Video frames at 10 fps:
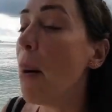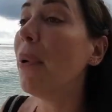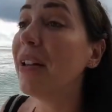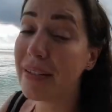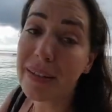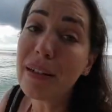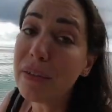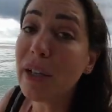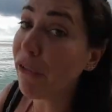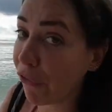But still,
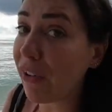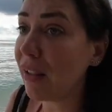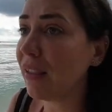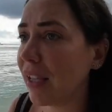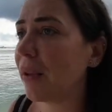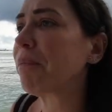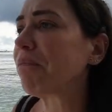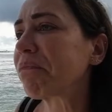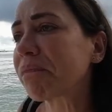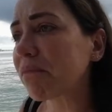they're friendly.
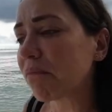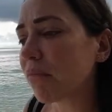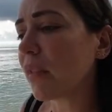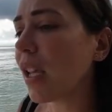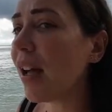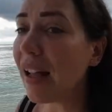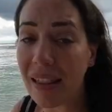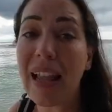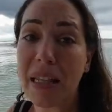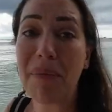
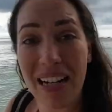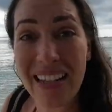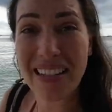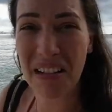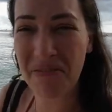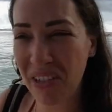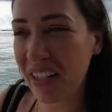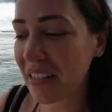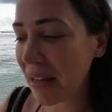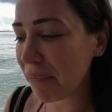Like Melissa, for
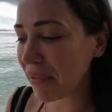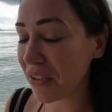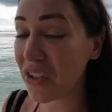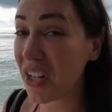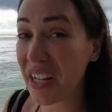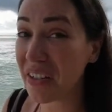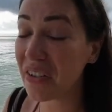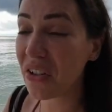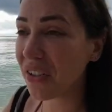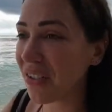example, she is
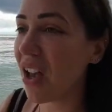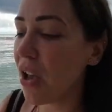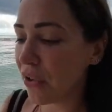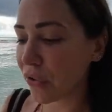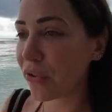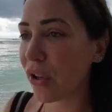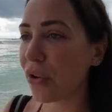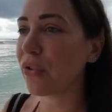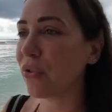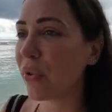just
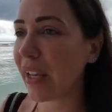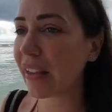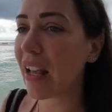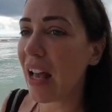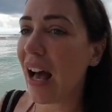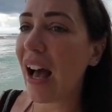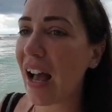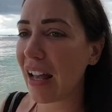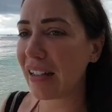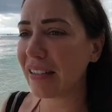so sweet.
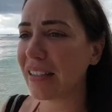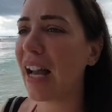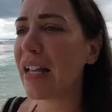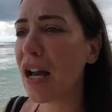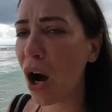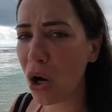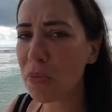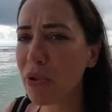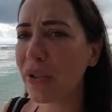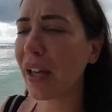And I hope
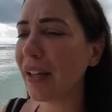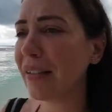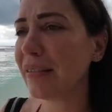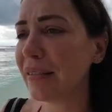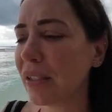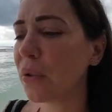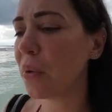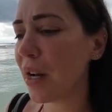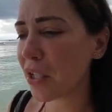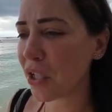you can
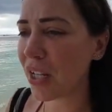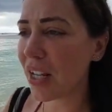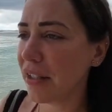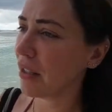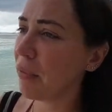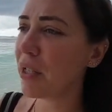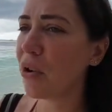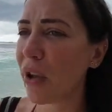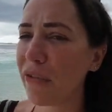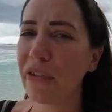watch the
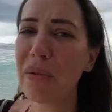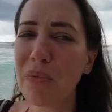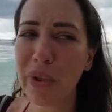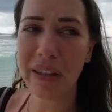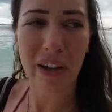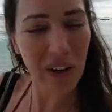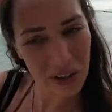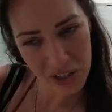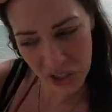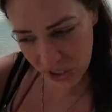video I filmed with
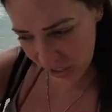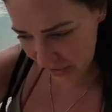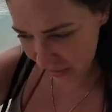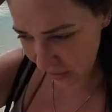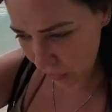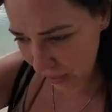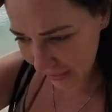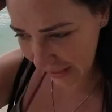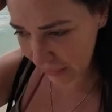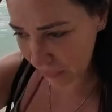her. She is the one
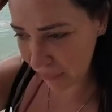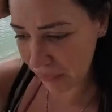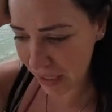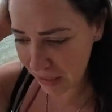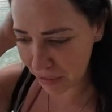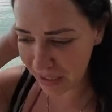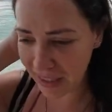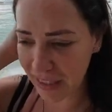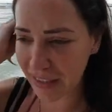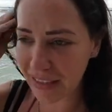that made me
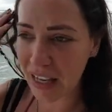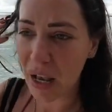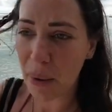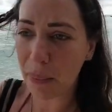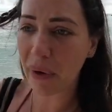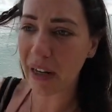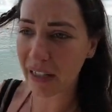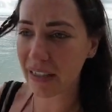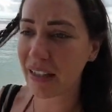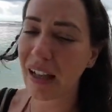these
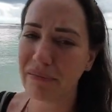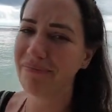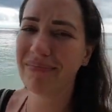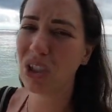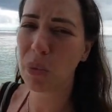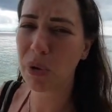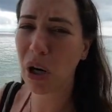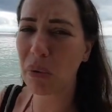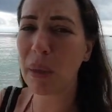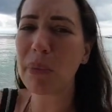braids, and no
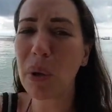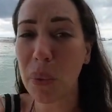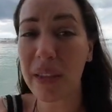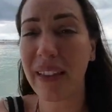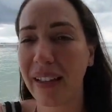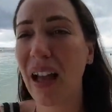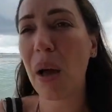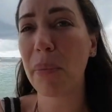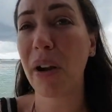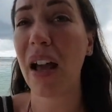problem with the
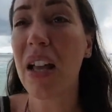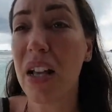camera.